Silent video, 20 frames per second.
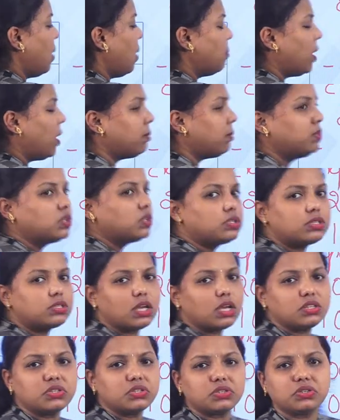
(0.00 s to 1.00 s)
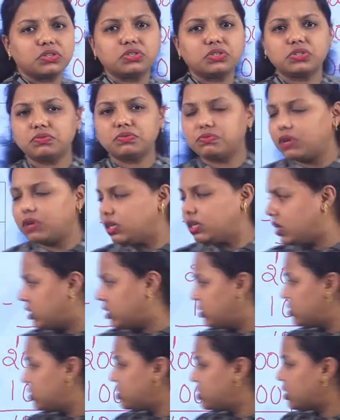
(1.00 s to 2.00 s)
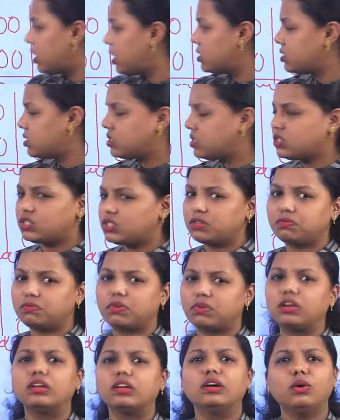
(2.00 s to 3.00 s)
Ma'am, this answer is different and this answer is different.